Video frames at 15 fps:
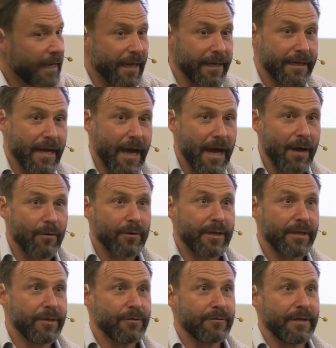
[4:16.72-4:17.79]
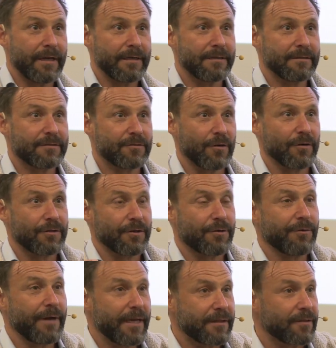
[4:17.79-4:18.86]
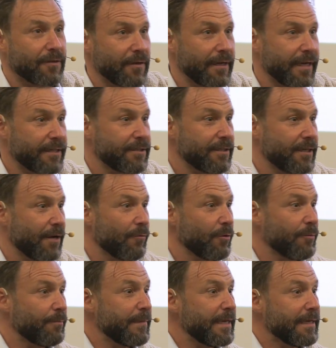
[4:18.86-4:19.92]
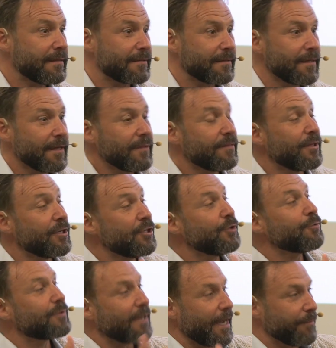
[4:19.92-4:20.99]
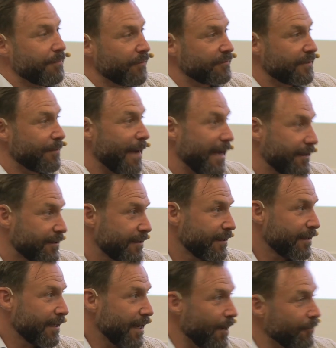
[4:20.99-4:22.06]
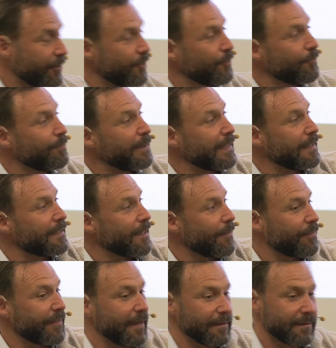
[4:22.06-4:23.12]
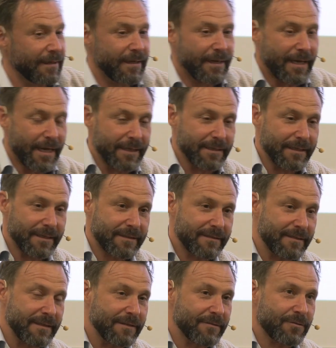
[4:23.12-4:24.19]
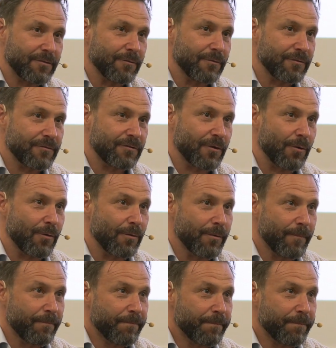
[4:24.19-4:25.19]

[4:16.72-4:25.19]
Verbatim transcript: and how can you then start to create a collection that will meet the new type of demand? How can you build up that? And since you're so,